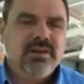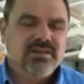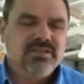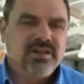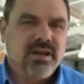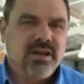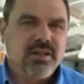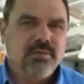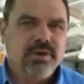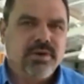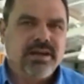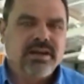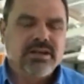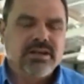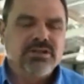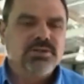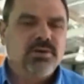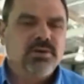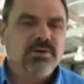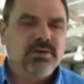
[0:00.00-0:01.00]
so that we can
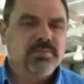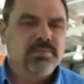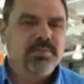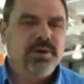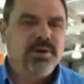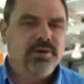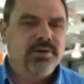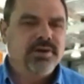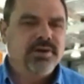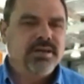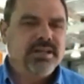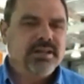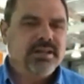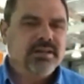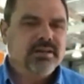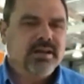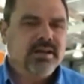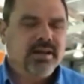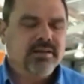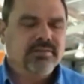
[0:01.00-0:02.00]
ensure the purity
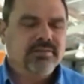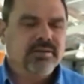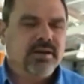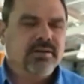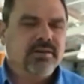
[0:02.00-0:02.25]
of,